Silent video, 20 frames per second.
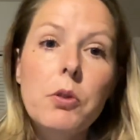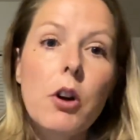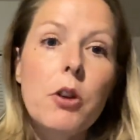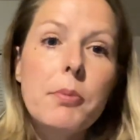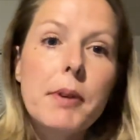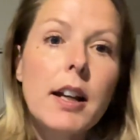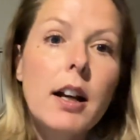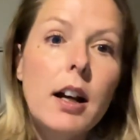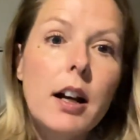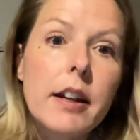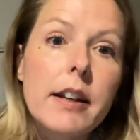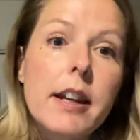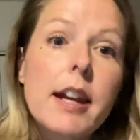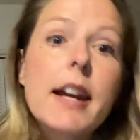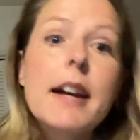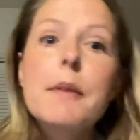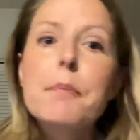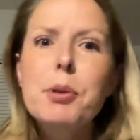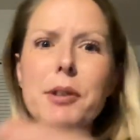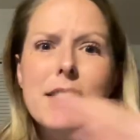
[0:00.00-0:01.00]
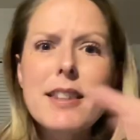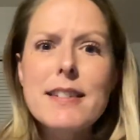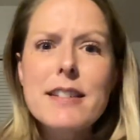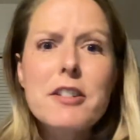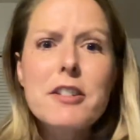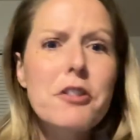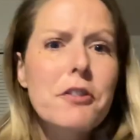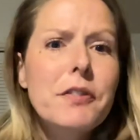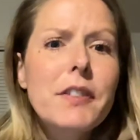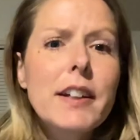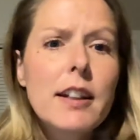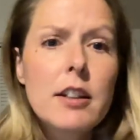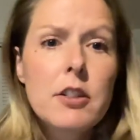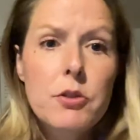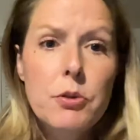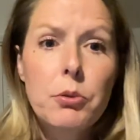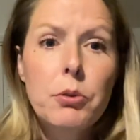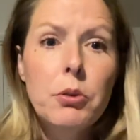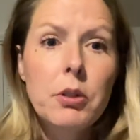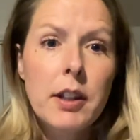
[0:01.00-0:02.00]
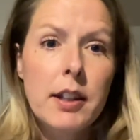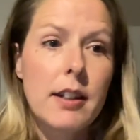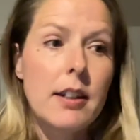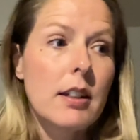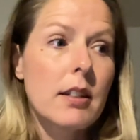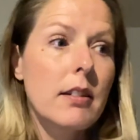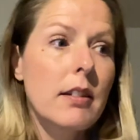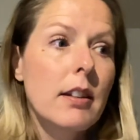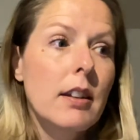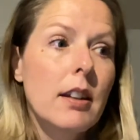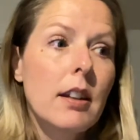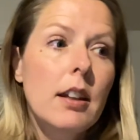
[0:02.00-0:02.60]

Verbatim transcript: Oh my God, put this in your fucking toolkit.